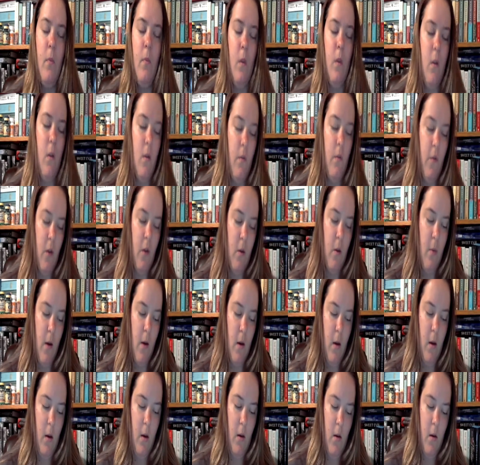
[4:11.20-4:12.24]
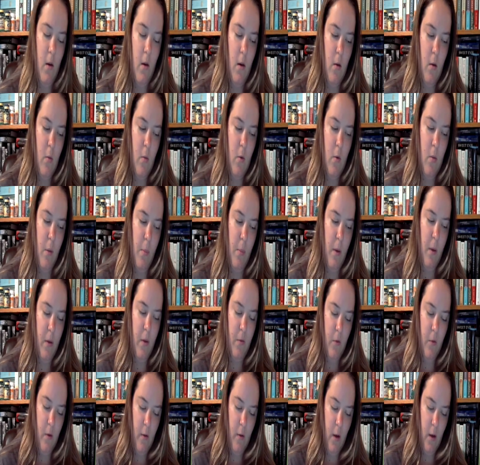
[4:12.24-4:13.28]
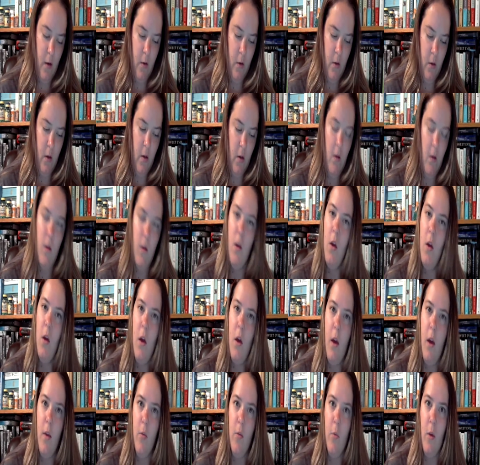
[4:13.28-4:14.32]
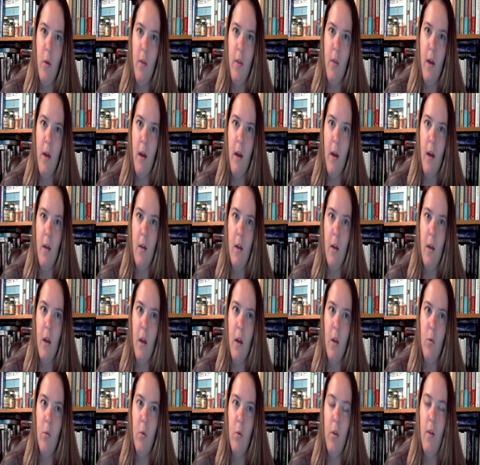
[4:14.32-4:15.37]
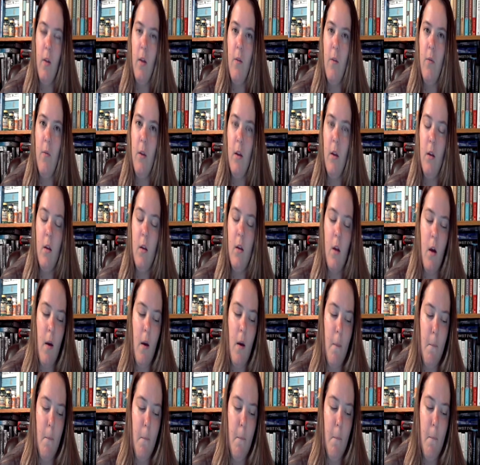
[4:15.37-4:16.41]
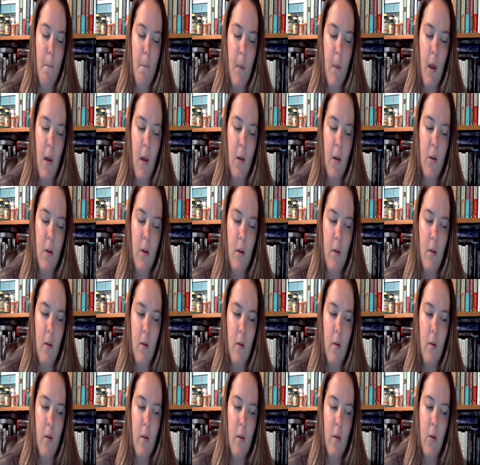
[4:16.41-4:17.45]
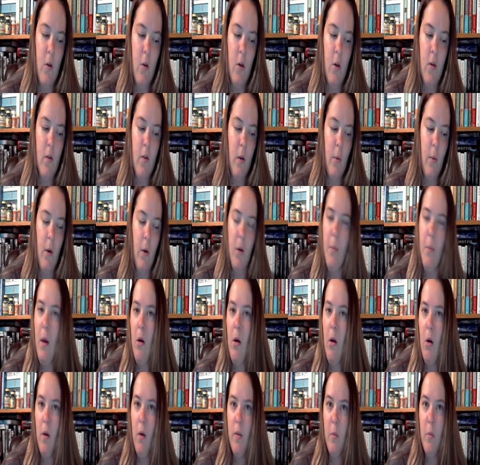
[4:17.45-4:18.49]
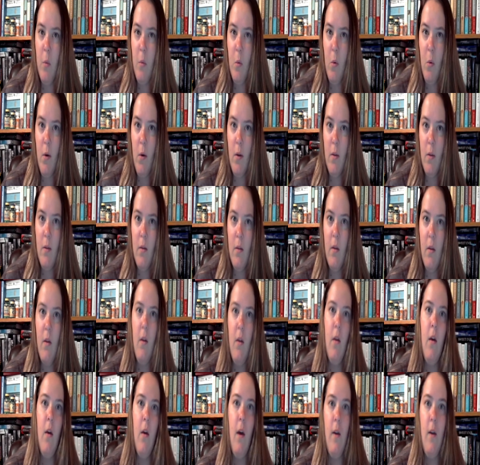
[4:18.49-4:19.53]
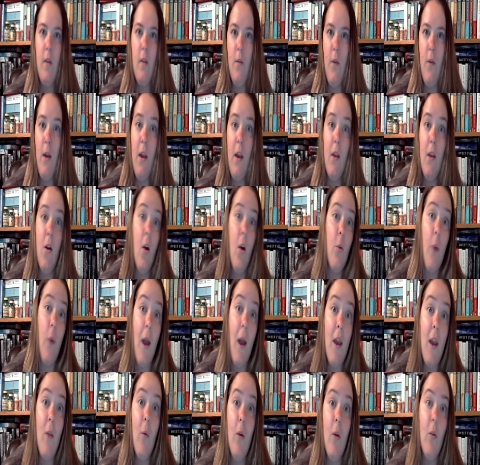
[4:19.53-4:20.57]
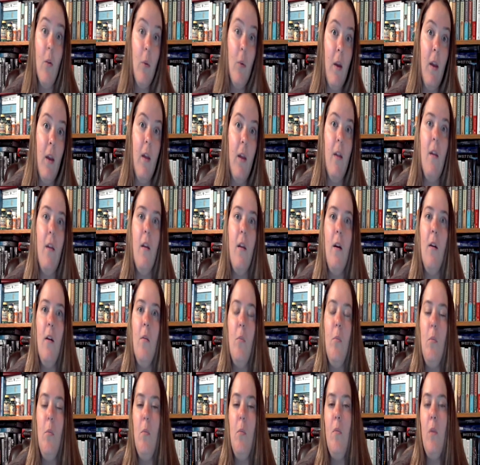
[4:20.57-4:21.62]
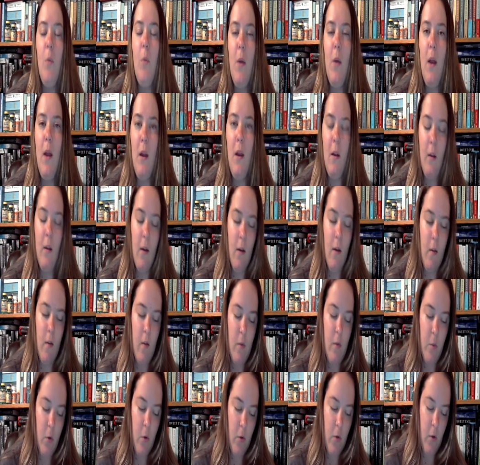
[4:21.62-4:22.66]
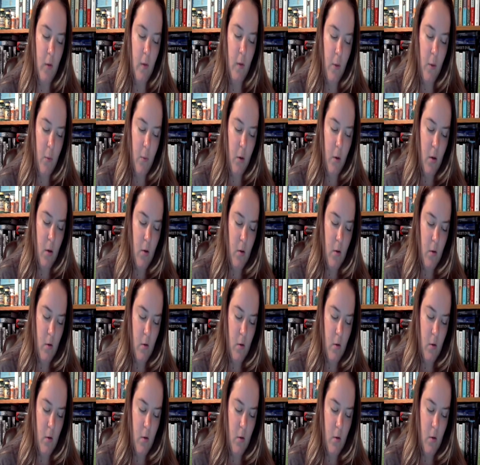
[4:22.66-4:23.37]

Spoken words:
A friend of mine, one of my best friends actually, has read that and really loved it. And she just couldn't stop talking about how awesome it was, as if I didn't already want to read it. So I went ahead and got splurged on that one.